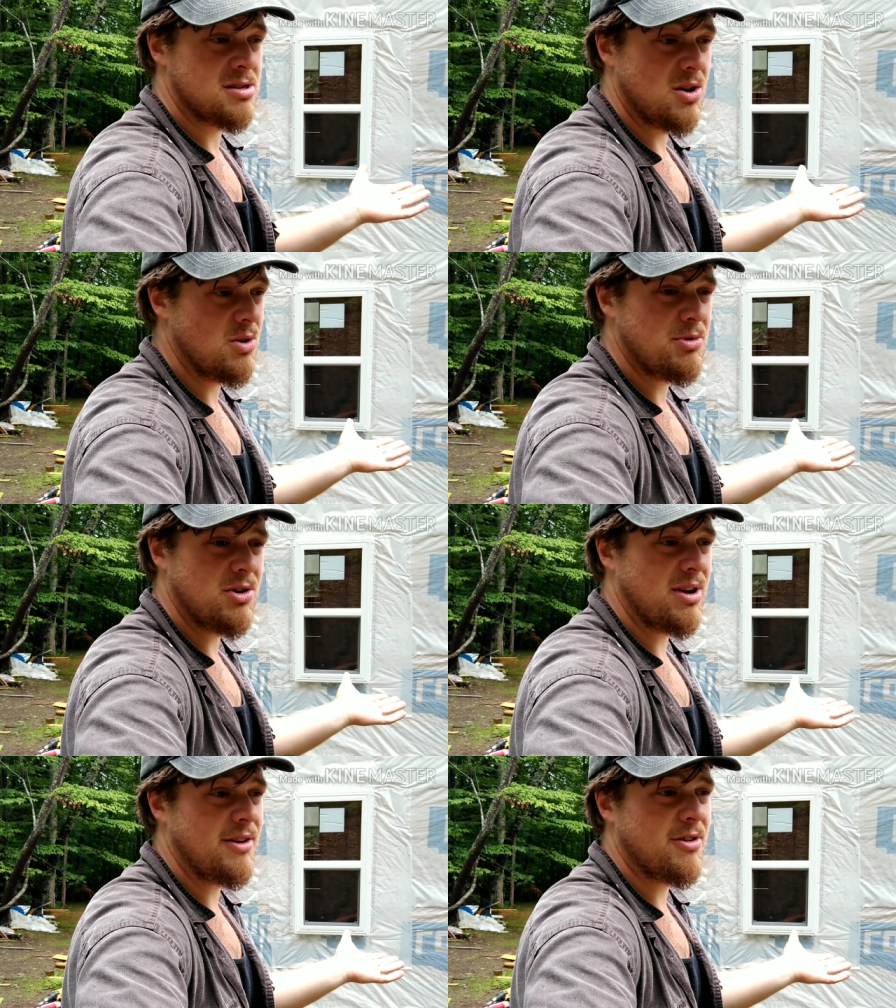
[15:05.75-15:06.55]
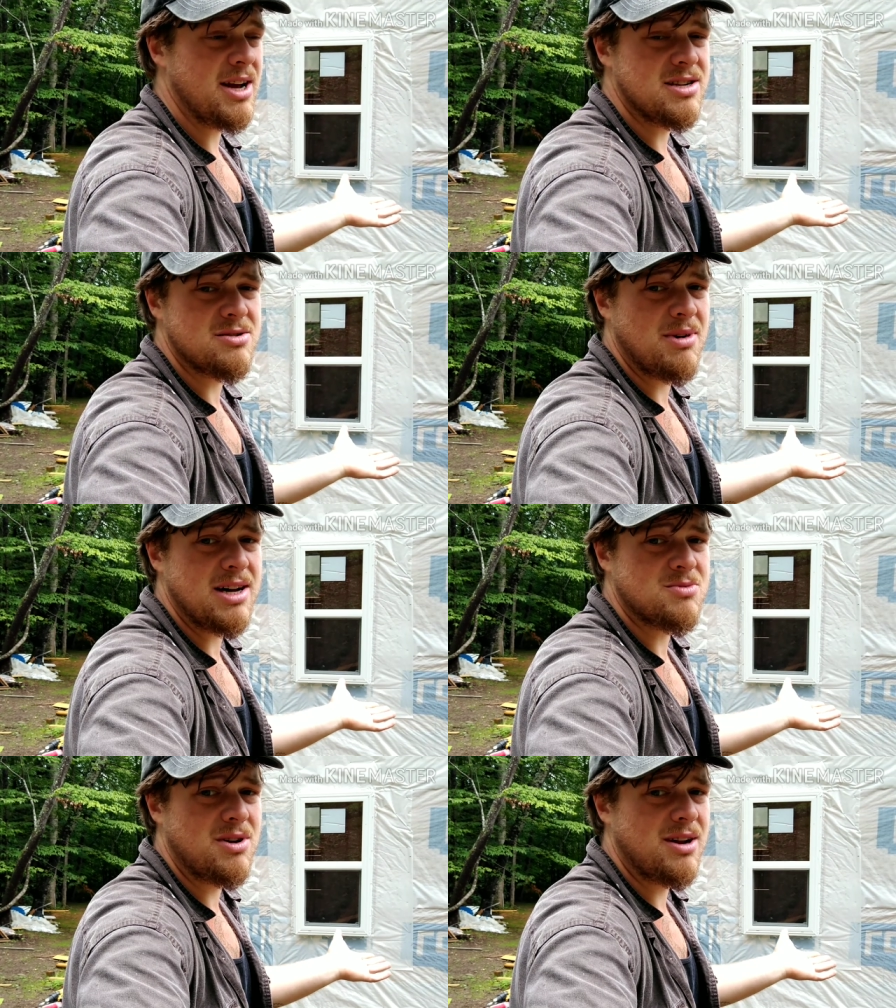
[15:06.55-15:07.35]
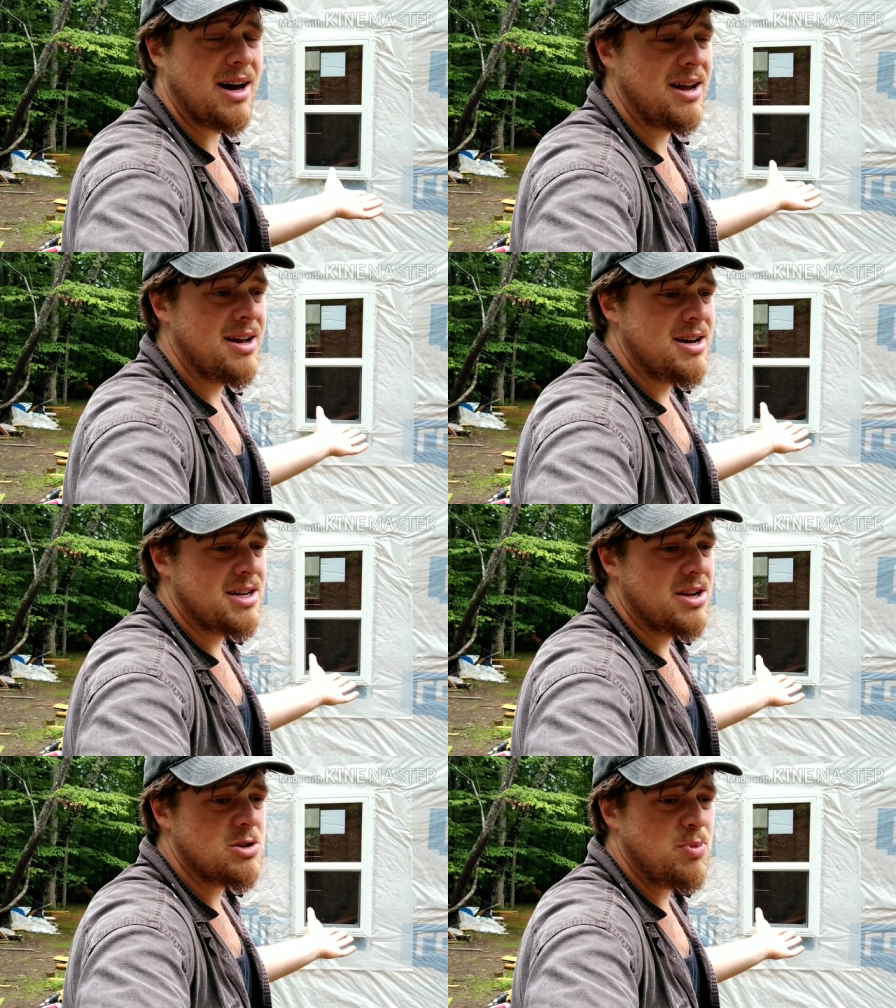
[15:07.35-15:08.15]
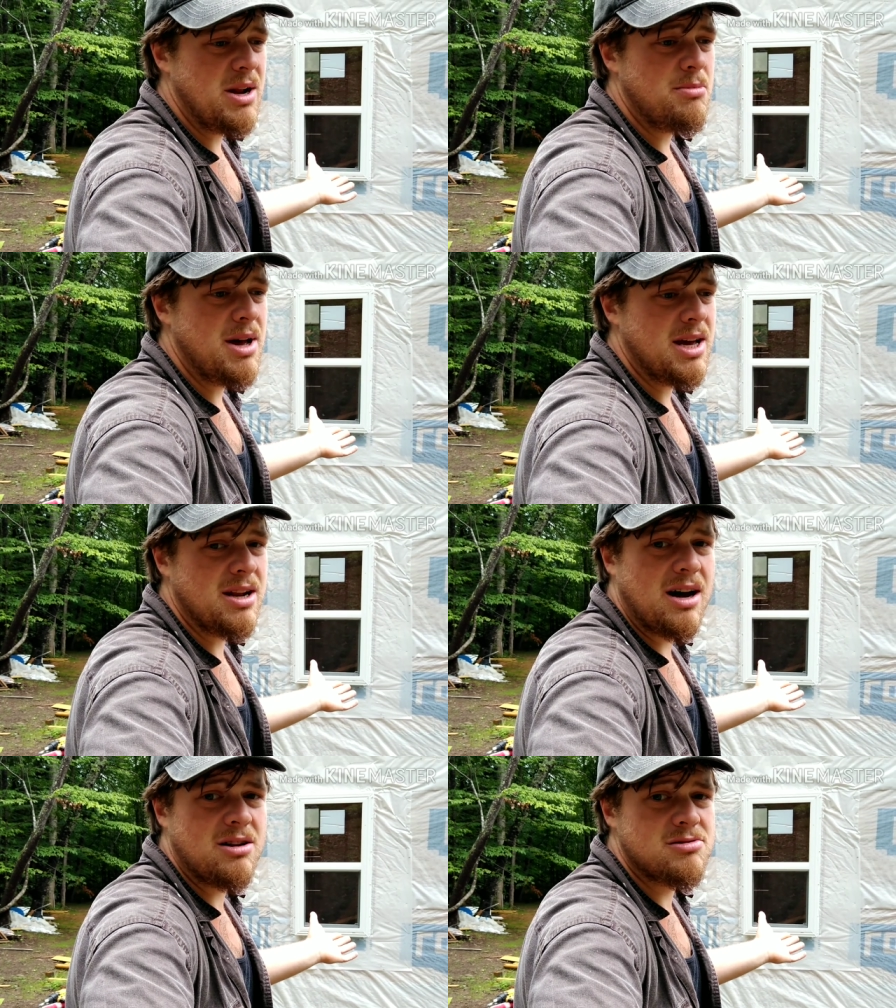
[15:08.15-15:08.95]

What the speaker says: So we've been doing that for ages. Might as well not, you know, spend $1 million